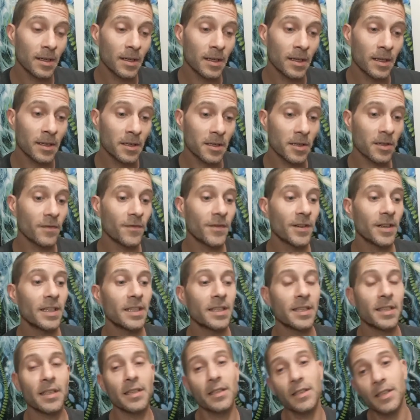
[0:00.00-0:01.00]
So for
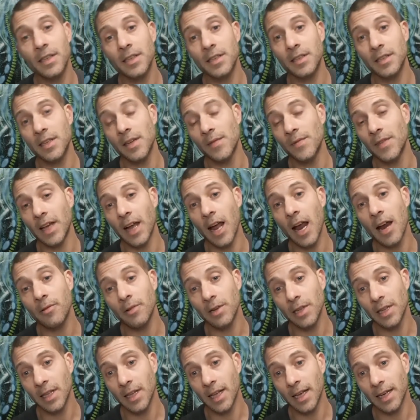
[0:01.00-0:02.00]
instance, this is something I
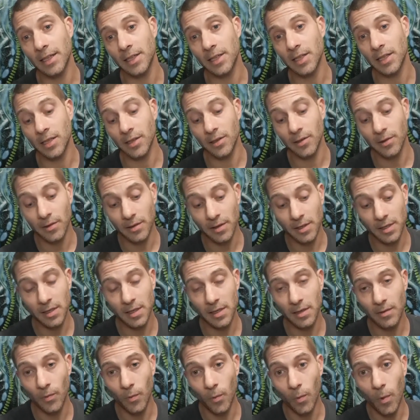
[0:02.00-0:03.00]
really like to use
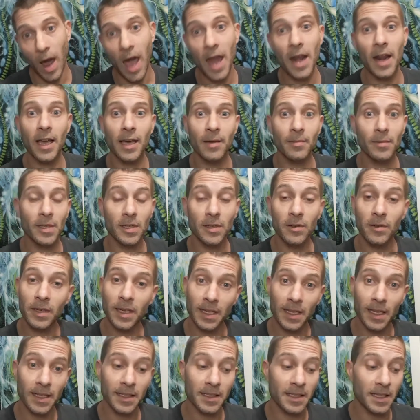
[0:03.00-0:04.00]
when I'm doing,
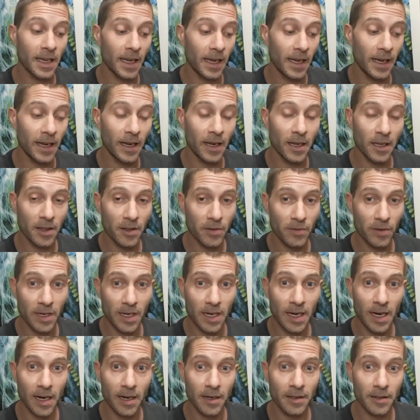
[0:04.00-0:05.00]
let's say, a
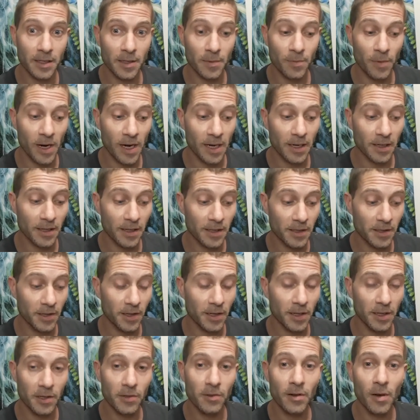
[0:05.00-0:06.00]
3-card spread, because you
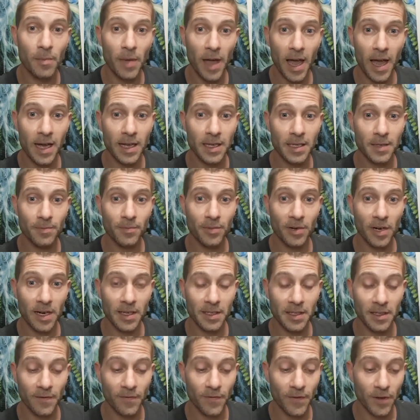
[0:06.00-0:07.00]
can do a past,
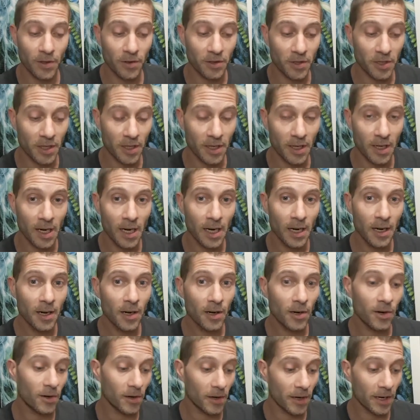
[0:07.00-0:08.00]
present, future,
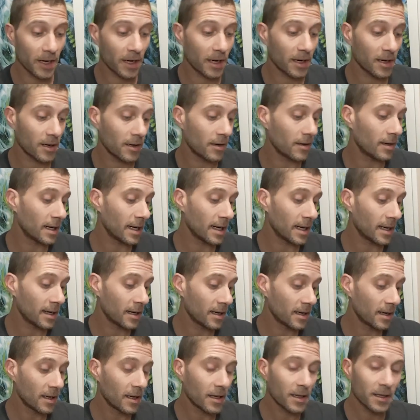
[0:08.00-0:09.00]
or a
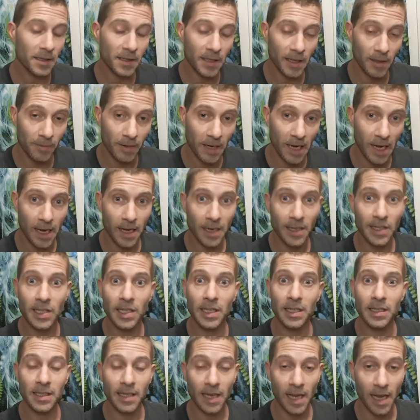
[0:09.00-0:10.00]

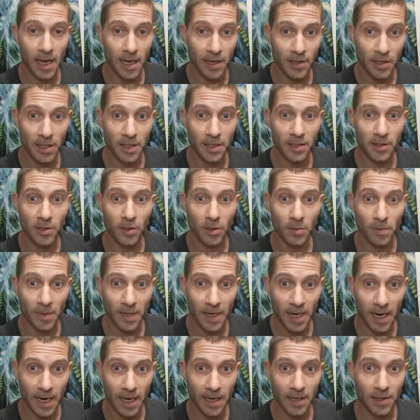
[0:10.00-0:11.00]
subconscious, conscious,
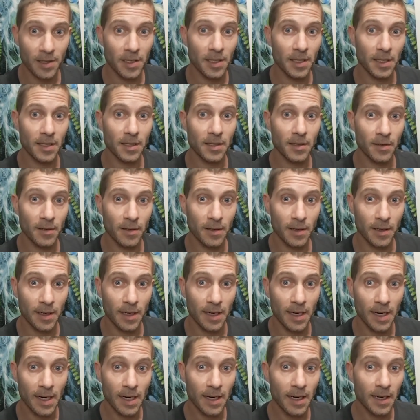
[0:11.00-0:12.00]
superconscious,
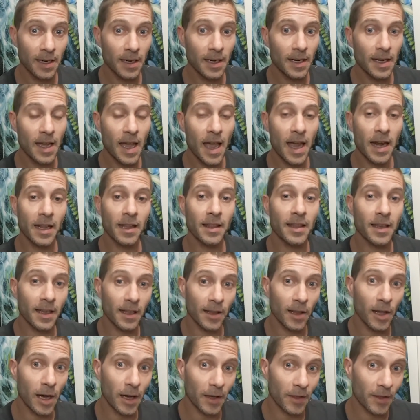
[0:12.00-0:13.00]
or anything
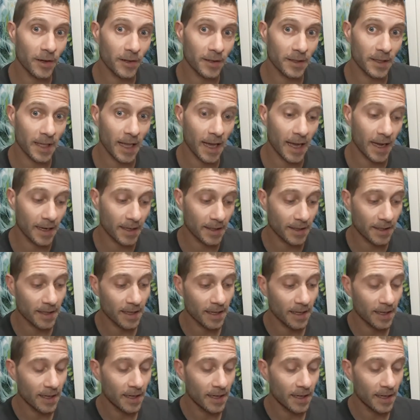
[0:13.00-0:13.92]
along those lines,